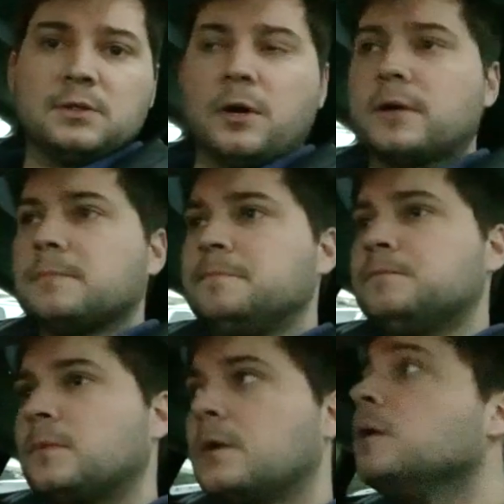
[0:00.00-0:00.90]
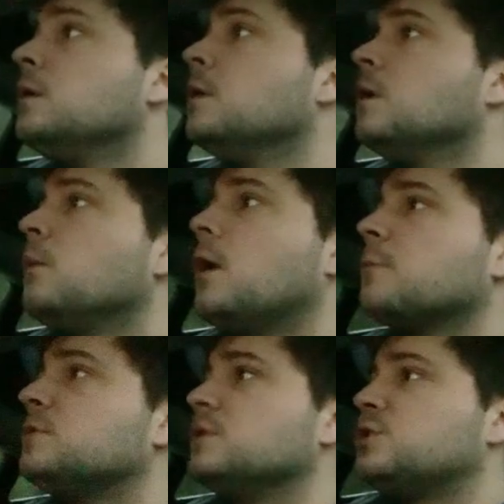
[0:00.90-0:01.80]
dark.
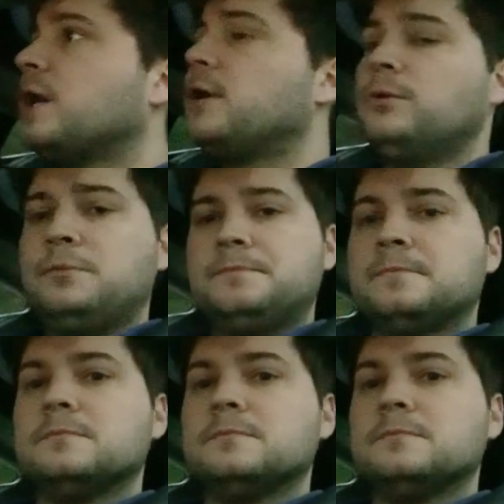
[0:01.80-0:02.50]
Welcome to the channel.